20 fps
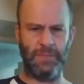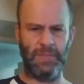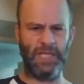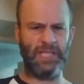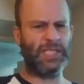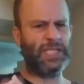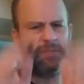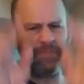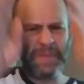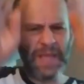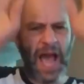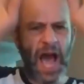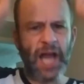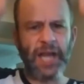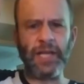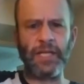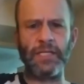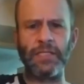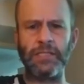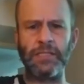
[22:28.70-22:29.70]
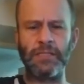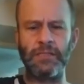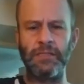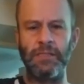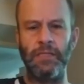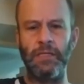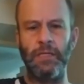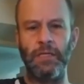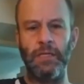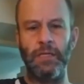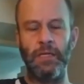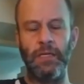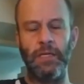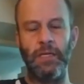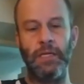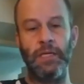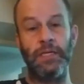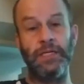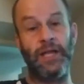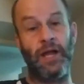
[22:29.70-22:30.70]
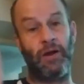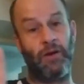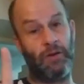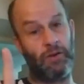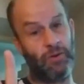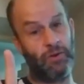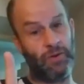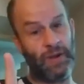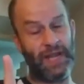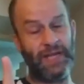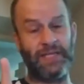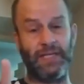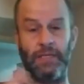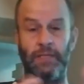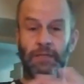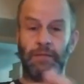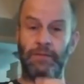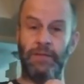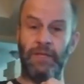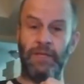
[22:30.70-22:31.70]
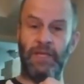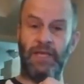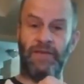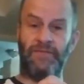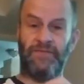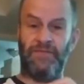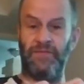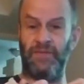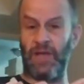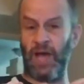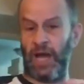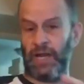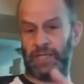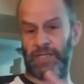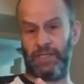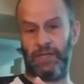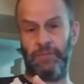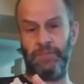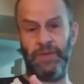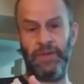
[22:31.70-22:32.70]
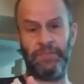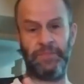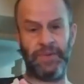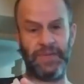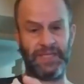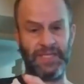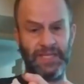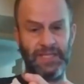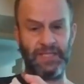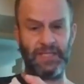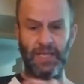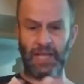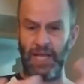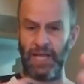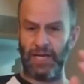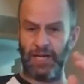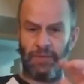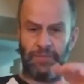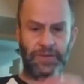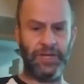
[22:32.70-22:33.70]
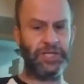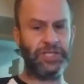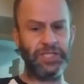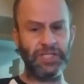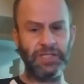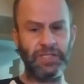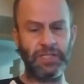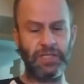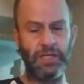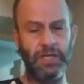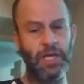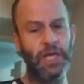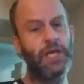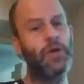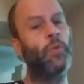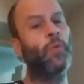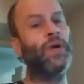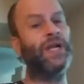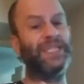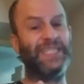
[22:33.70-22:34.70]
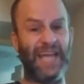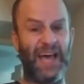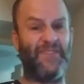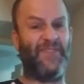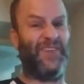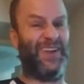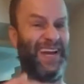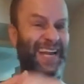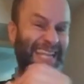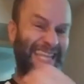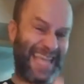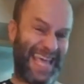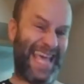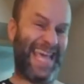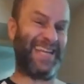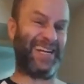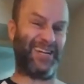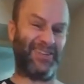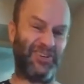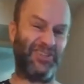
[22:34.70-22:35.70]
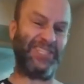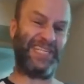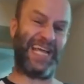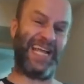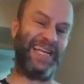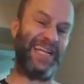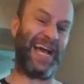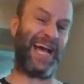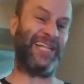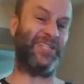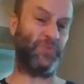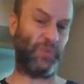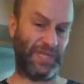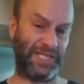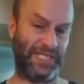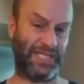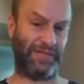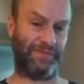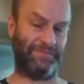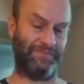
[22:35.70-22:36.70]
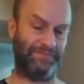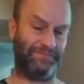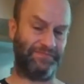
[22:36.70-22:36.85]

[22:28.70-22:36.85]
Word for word: it's just beyond us. Now, granted, if God is omnipotent and omniscient, we definitely can't understand God's wisdom.